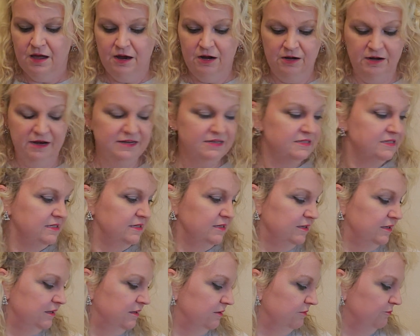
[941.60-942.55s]
All right.
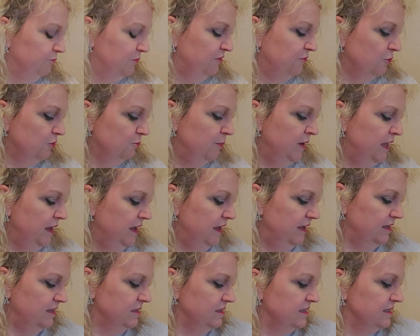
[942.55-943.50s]
Before
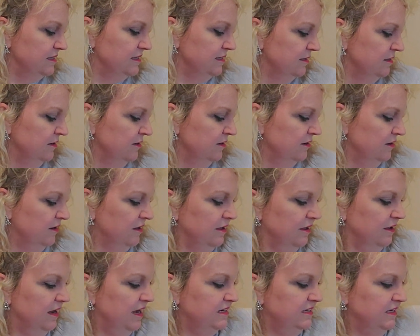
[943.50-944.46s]
pins,
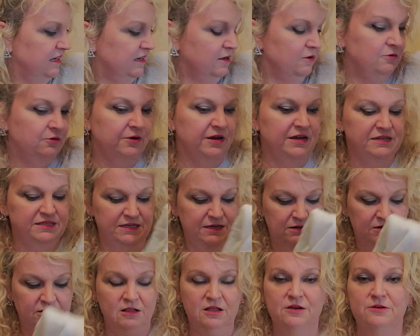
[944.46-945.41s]
I did go crazy
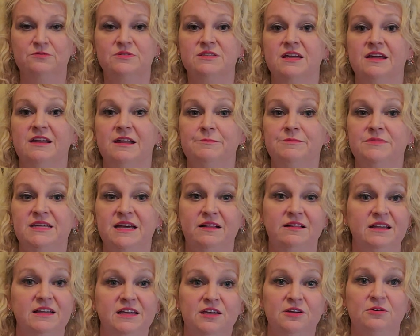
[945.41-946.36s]
on clothes. And I'm
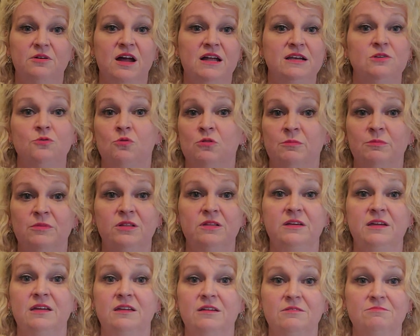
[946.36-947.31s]
telling you, I
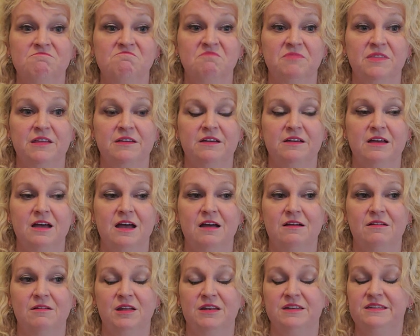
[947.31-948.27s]
normally
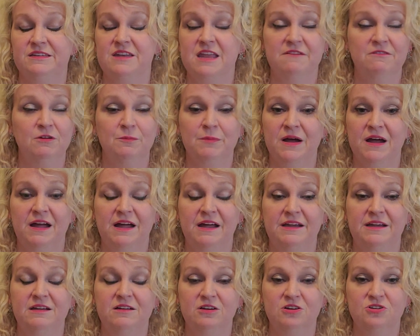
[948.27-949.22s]
never
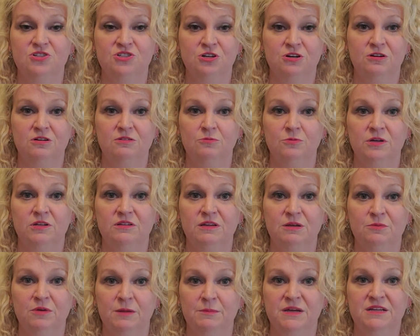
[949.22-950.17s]
buy a shirt
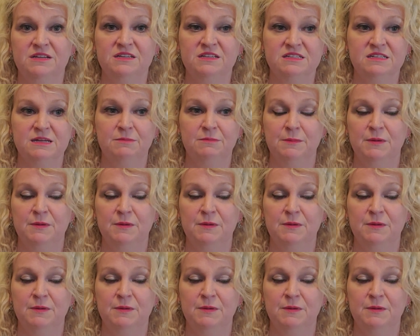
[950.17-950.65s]
really when I'm at Disney.